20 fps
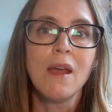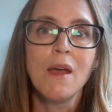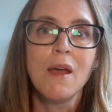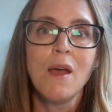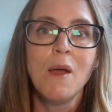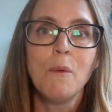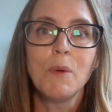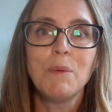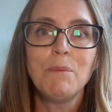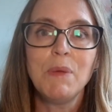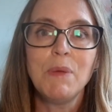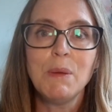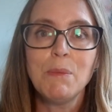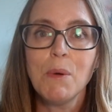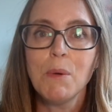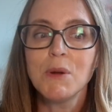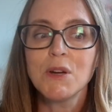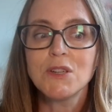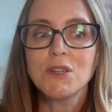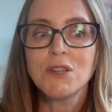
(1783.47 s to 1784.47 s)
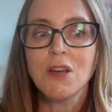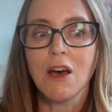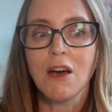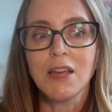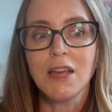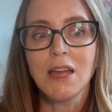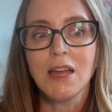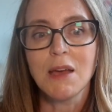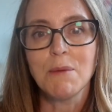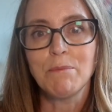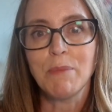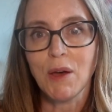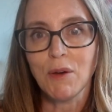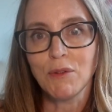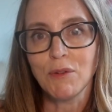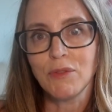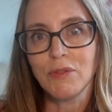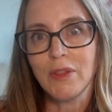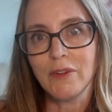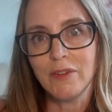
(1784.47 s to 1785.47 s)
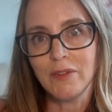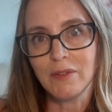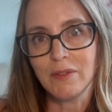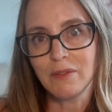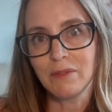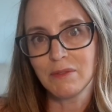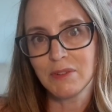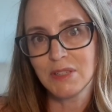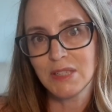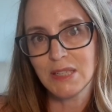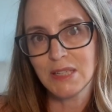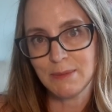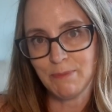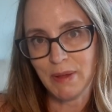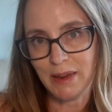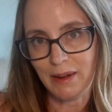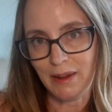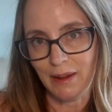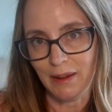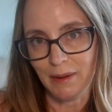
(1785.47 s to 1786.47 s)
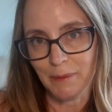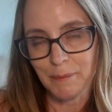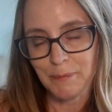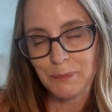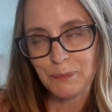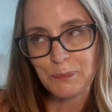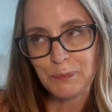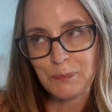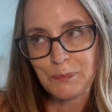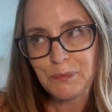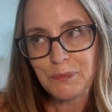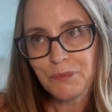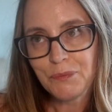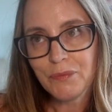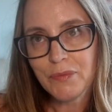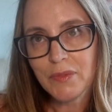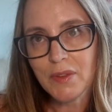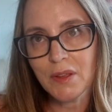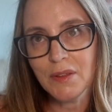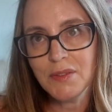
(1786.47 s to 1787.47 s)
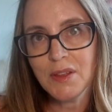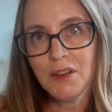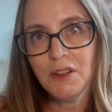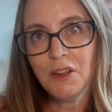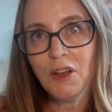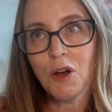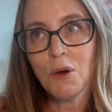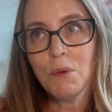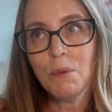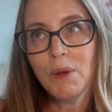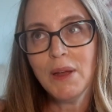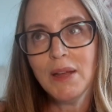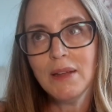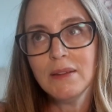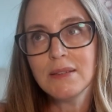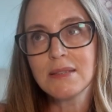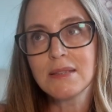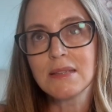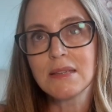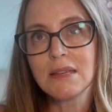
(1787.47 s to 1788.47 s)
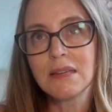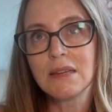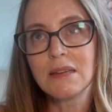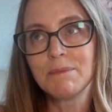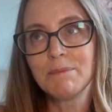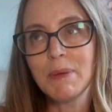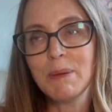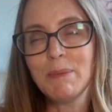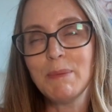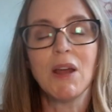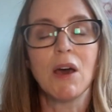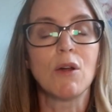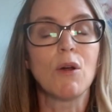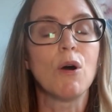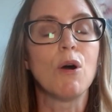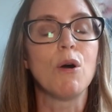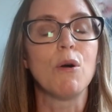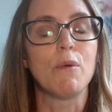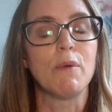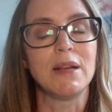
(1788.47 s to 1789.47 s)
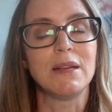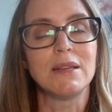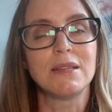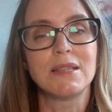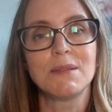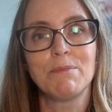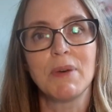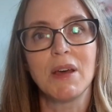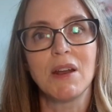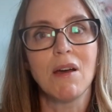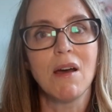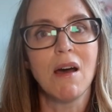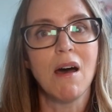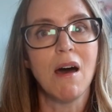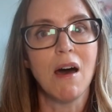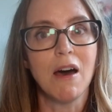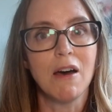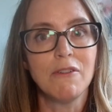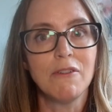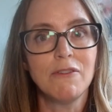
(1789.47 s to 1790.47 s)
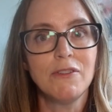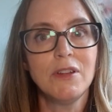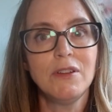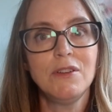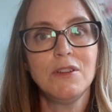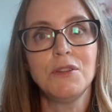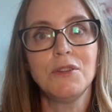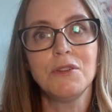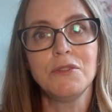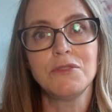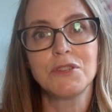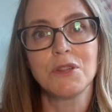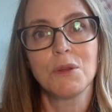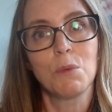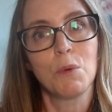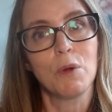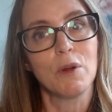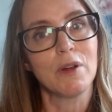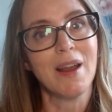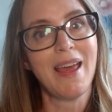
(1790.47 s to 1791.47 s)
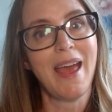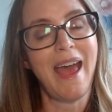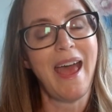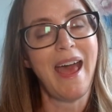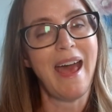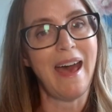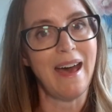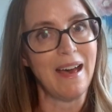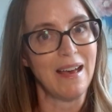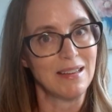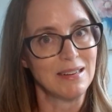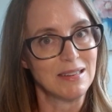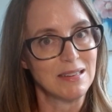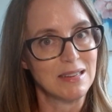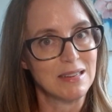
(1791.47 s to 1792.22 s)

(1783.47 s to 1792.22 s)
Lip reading: When people were talking about their spinning, they always, maybe not always, but often use the word had.